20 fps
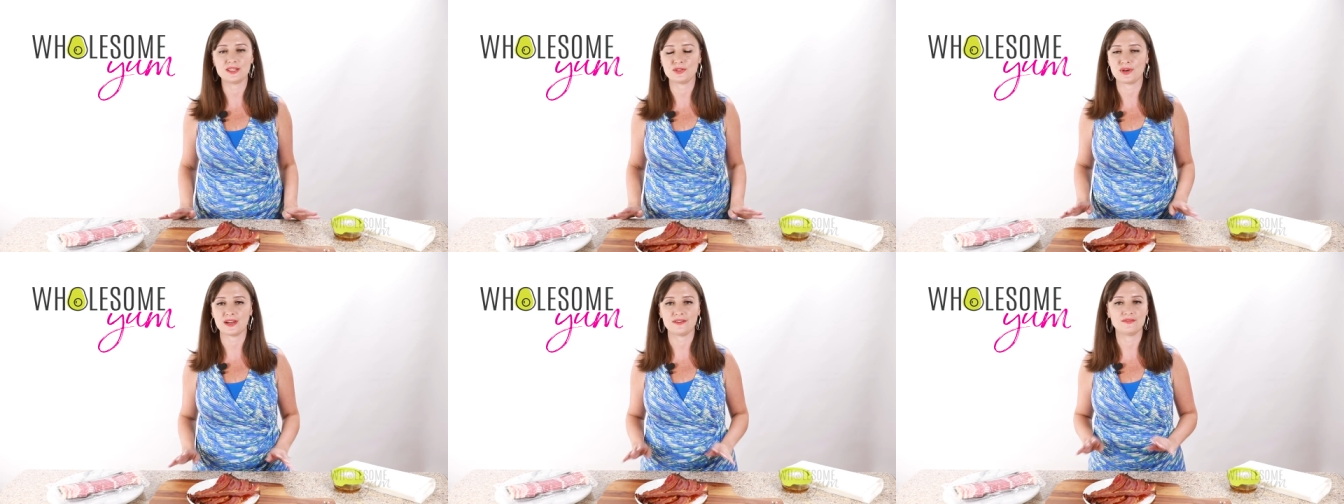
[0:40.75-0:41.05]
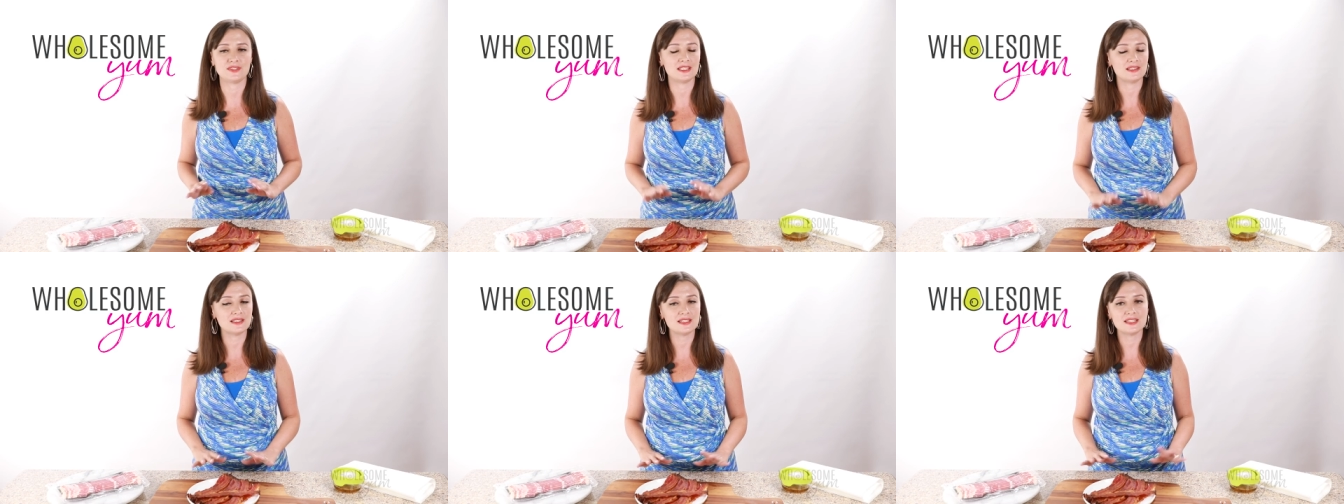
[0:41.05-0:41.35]
you
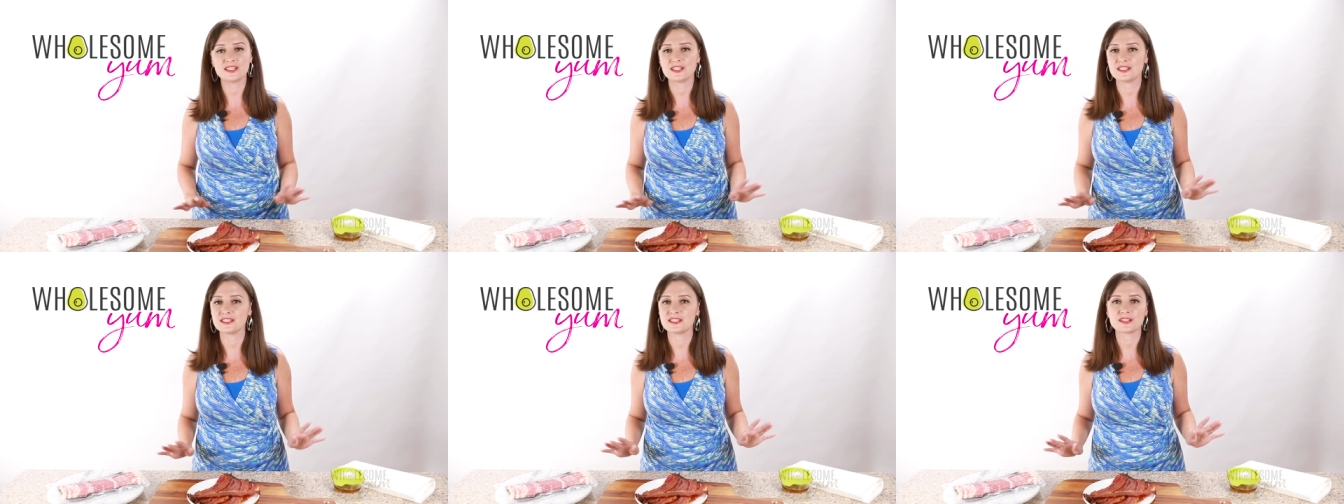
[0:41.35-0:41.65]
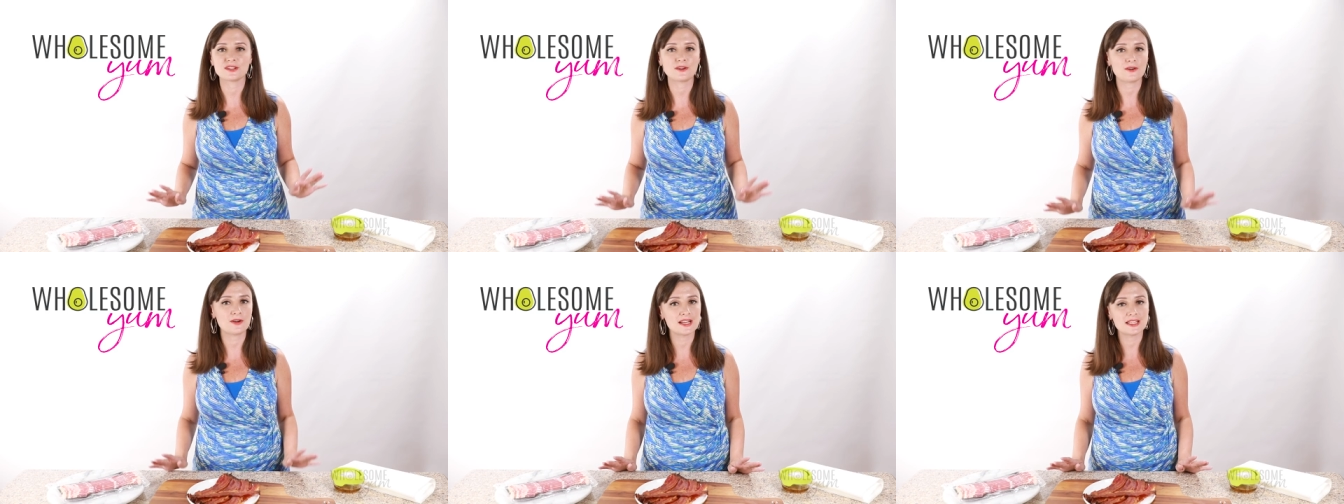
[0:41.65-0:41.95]
have
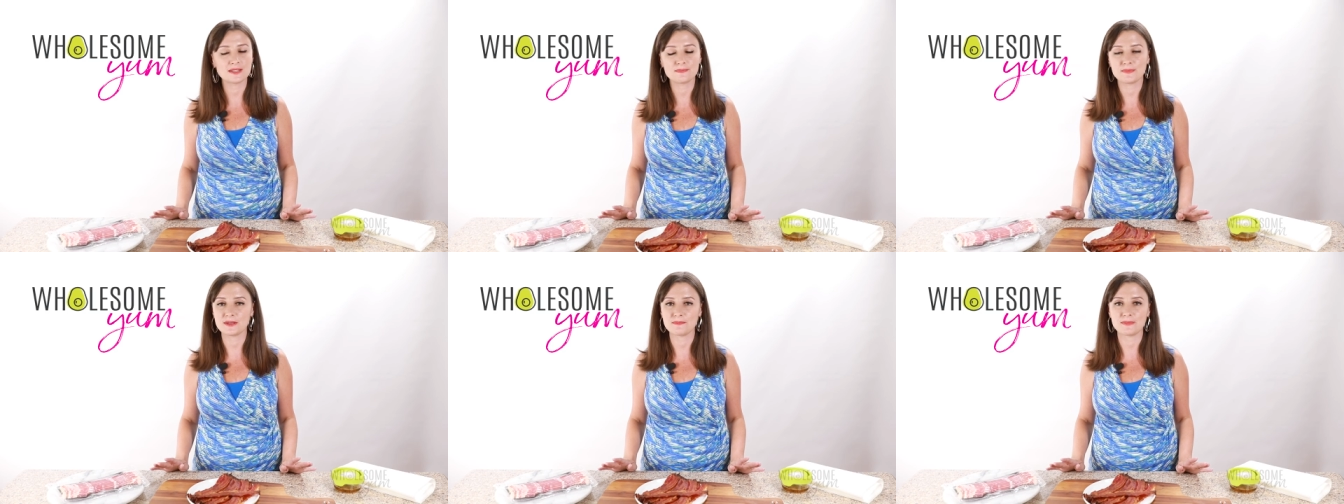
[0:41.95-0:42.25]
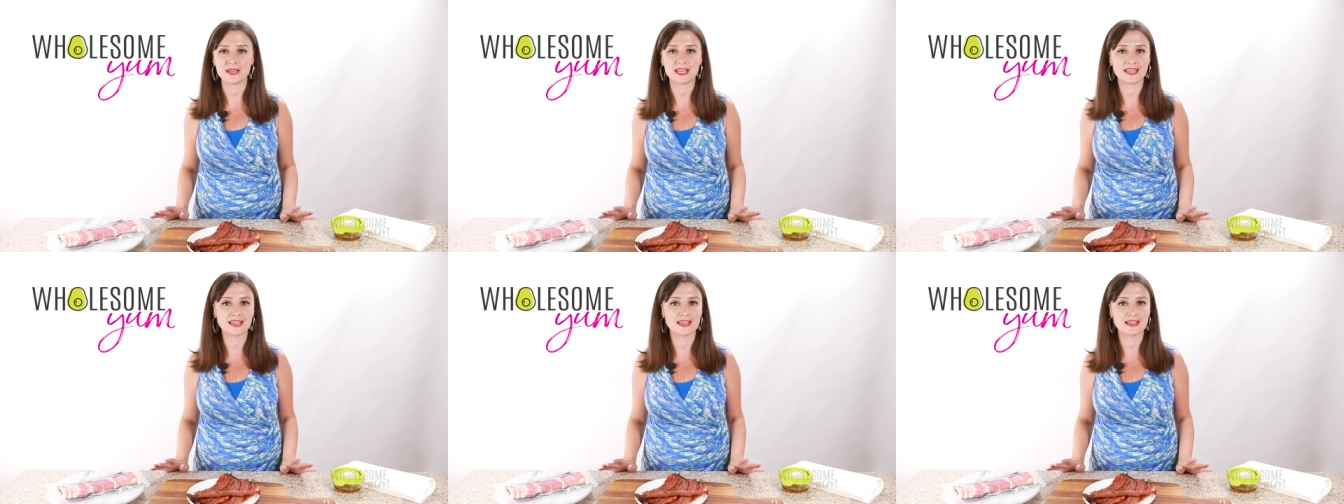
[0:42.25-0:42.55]
delicious crispy
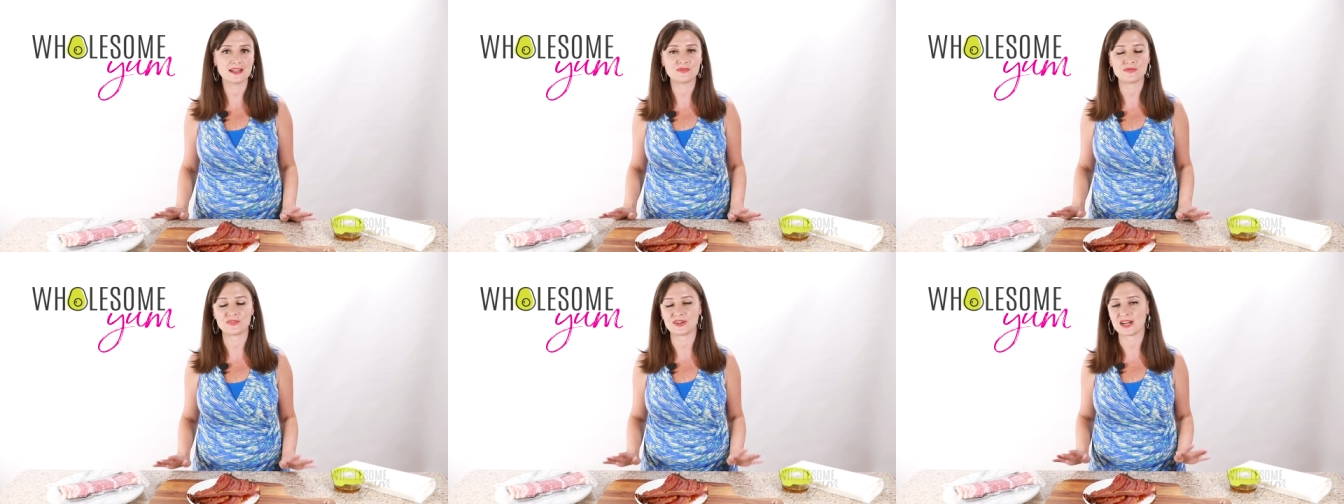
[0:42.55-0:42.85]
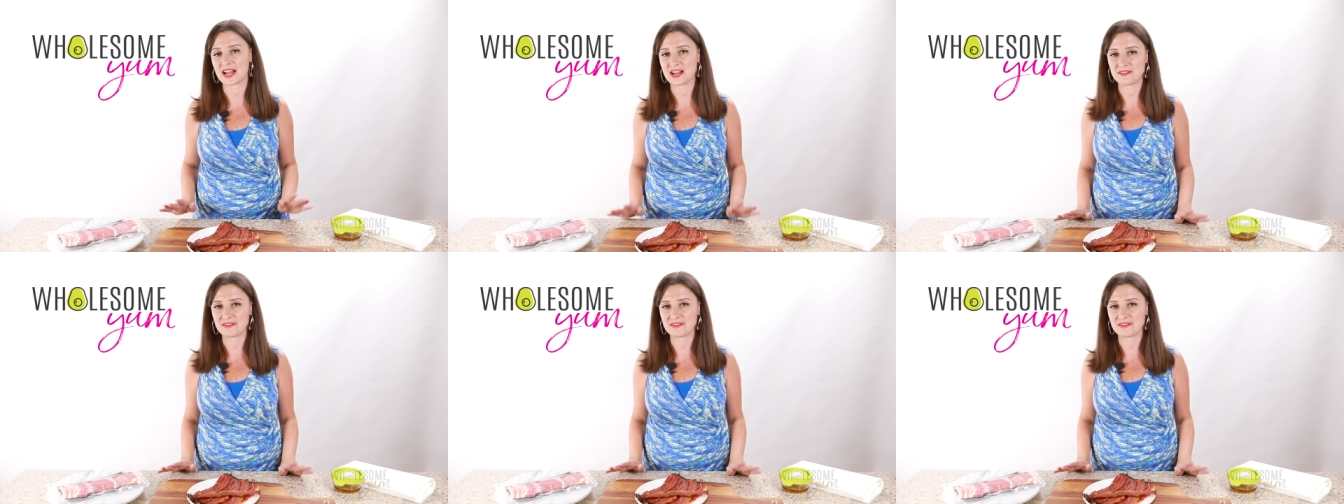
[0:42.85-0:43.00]
bacon for